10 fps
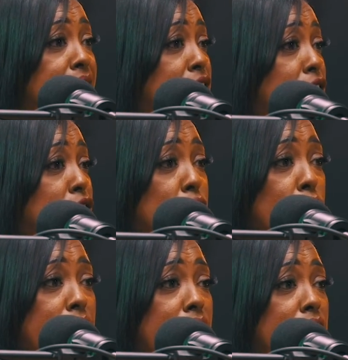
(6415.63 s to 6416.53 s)
that you're
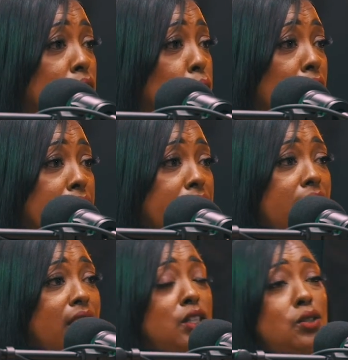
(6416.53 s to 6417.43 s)
doing and you're
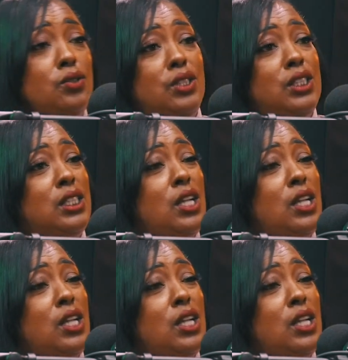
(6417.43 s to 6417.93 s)
working it and you just